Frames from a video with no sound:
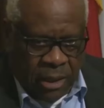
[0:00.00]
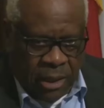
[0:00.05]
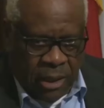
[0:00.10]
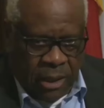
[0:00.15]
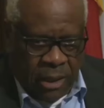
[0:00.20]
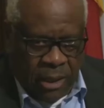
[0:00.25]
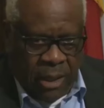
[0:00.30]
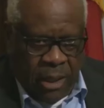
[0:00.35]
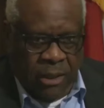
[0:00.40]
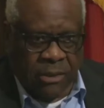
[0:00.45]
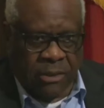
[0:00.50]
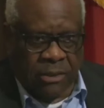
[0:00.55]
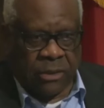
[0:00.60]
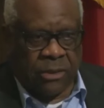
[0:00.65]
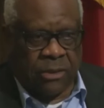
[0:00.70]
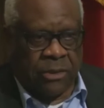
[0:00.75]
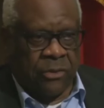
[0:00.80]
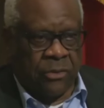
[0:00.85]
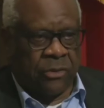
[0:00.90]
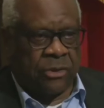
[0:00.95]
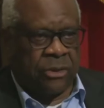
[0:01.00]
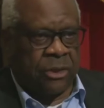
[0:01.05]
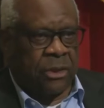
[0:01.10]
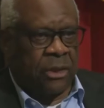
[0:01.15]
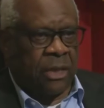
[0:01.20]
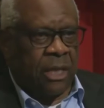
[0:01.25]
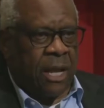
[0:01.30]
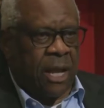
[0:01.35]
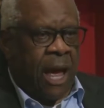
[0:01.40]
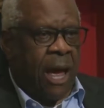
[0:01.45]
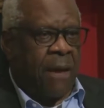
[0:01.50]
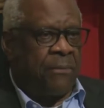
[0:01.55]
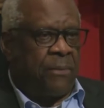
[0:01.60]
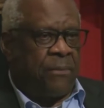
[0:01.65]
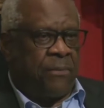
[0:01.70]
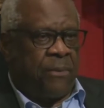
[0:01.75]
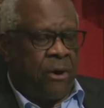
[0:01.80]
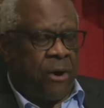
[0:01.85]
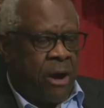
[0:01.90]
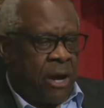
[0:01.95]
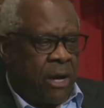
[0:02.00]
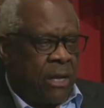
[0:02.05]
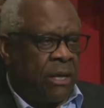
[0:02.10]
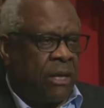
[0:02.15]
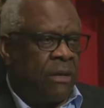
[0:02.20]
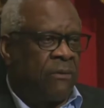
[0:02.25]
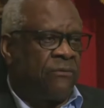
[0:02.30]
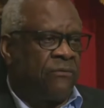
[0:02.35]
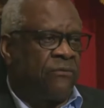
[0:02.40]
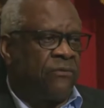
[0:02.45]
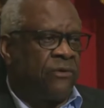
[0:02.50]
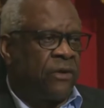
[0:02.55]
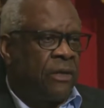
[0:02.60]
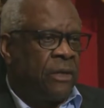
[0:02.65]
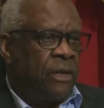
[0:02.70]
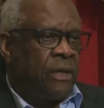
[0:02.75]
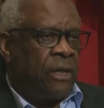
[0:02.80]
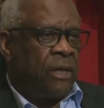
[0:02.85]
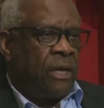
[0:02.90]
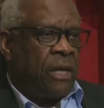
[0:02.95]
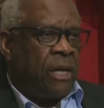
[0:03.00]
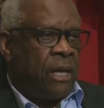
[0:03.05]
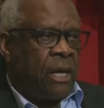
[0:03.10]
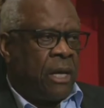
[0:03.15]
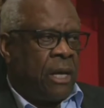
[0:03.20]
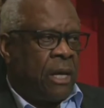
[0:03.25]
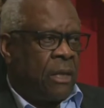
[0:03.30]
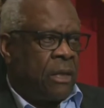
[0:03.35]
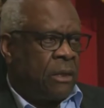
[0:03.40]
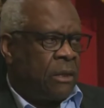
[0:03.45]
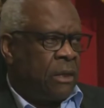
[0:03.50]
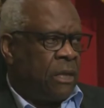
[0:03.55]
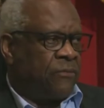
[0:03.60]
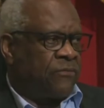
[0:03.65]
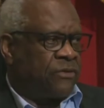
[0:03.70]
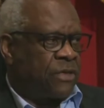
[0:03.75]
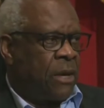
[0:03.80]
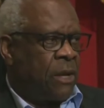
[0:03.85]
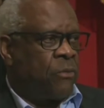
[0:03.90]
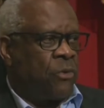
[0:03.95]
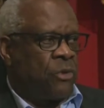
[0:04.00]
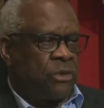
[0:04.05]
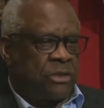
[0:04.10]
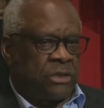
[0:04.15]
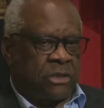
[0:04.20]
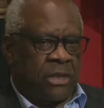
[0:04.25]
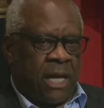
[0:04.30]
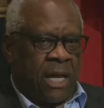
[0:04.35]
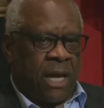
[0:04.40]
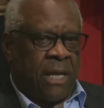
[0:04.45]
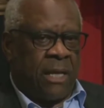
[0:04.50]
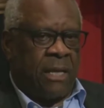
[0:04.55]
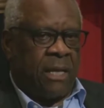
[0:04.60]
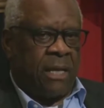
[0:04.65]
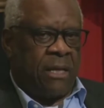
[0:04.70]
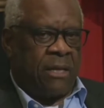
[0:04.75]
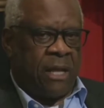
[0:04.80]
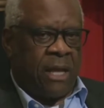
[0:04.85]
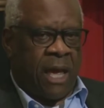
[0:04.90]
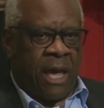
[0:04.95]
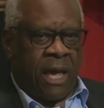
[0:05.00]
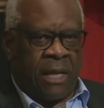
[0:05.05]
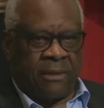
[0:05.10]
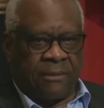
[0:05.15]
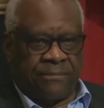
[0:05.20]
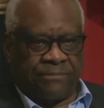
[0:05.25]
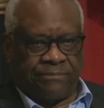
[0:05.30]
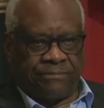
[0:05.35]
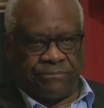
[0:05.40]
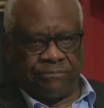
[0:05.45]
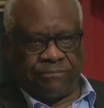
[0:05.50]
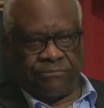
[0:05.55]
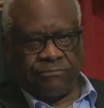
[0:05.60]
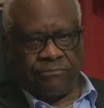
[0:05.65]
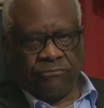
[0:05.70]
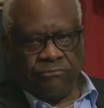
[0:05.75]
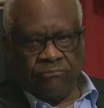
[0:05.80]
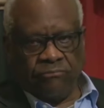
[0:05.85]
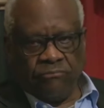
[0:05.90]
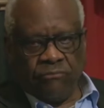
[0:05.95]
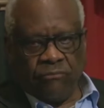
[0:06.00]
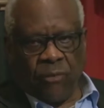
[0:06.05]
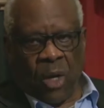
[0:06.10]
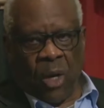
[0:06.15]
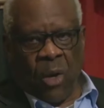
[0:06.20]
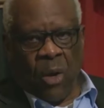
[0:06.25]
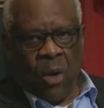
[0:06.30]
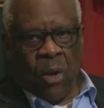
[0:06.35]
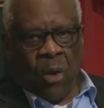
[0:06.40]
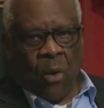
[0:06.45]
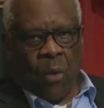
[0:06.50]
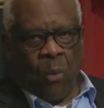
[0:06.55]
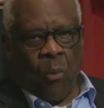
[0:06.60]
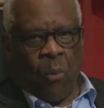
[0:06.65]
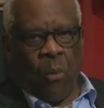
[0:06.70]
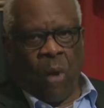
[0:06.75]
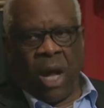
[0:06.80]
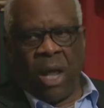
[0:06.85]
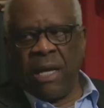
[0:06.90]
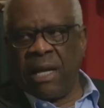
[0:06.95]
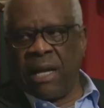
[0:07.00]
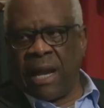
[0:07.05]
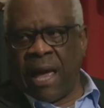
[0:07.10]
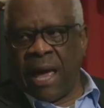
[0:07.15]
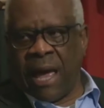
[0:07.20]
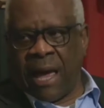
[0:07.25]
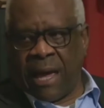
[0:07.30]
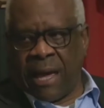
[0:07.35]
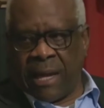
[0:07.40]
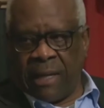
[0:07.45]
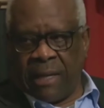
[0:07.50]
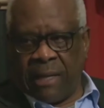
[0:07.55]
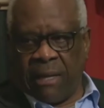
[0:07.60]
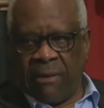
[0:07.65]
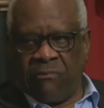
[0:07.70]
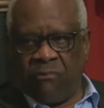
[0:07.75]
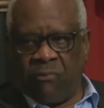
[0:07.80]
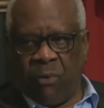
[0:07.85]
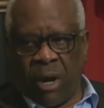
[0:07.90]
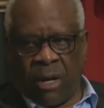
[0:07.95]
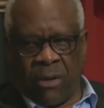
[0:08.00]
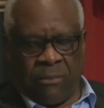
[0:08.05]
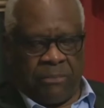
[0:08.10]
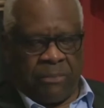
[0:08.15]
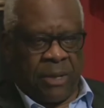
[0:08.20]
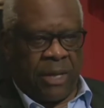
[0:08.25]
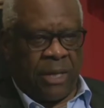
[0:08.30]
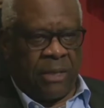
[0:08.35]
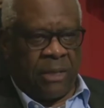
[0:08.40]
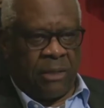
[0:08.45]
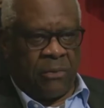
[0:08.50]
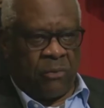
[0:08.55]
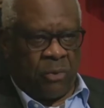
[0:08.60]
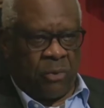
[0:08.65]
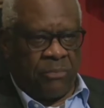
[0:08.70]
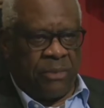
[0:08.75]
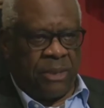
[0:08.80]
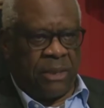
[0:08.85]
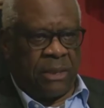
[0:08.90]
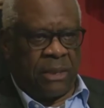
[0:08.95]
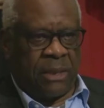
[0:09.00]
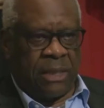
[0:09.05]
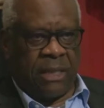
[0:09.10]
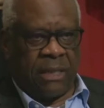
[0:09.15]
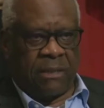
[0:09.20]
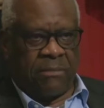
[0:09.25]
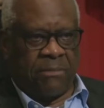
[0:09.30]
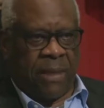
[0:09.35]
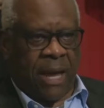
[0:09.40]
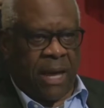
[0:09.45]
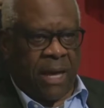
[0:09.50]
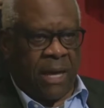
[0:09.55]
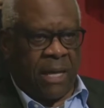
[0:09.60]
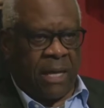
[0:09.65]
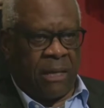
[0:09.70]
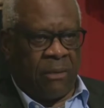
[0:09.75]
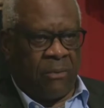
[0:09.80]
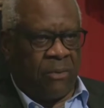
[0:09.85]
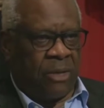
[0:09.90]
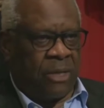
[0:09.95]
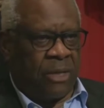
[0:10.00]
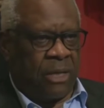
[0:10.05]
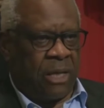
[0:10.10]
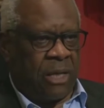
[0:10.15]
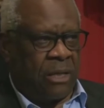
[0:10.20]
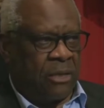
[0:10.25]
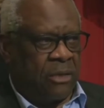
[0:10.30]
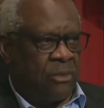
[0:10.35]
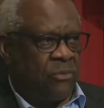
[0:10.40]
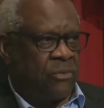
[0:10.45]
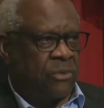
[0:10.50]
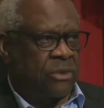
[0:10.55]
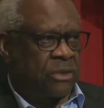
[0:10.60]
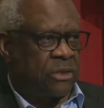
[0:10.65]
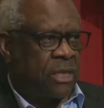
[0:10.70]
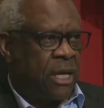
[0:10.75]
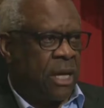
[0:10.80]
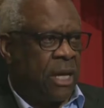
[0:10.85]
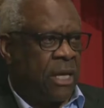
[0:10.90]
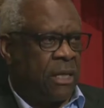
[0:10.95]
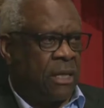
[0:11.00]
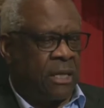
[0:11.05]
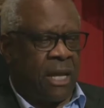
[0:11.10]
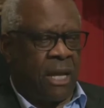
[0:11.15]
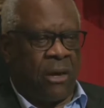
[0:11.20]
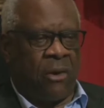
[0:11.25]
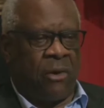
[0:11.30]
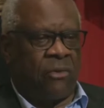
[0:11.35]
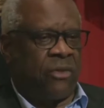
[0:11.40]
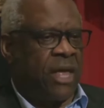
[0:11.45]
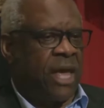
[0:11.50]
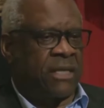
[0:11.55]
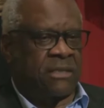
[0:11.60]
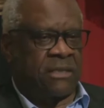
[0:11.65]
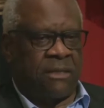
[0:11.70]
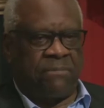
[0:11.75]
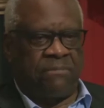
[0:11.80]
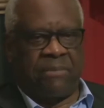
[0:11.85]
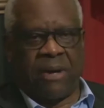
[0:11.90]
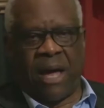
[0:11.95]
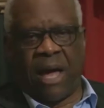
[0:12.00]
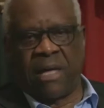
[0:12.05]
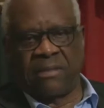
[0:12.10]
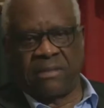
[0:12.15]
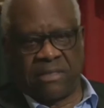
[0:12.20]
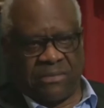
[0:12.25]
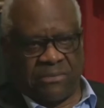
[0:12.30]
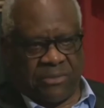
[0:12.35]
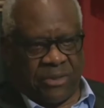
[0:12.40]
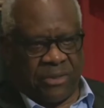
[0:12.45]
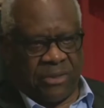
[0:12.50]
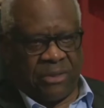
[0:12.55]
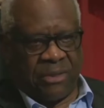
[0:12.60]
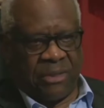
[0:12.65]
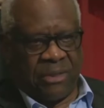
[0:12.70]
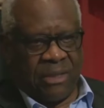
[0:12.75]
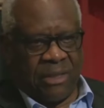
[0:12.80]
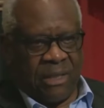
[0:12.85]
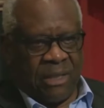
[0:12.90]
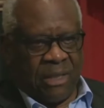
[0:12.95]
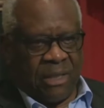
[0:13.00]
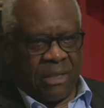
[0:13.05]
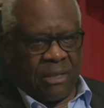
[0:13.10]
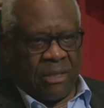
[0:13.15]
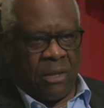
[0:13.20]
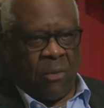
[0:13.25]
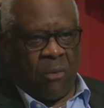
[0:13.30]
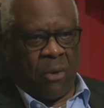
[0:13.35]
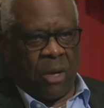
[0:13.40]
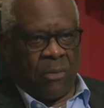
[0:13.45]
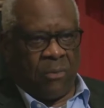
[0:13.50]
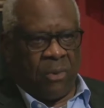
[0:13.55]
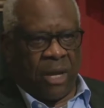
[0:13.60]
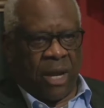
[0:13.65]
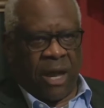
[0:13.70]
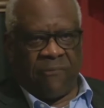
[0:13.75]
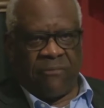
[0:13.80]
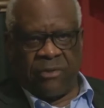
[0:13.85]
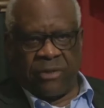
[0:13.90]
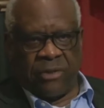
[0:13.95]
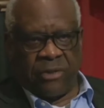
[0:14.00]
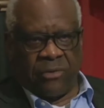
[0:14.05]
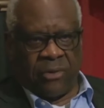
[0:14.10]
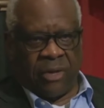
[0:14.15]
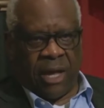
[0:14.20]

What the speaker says: the institution that I'm a part of, if someone said that one line of one opinion would be leaked by anyone, and you would say that, oh, that's impossible. No one would ever do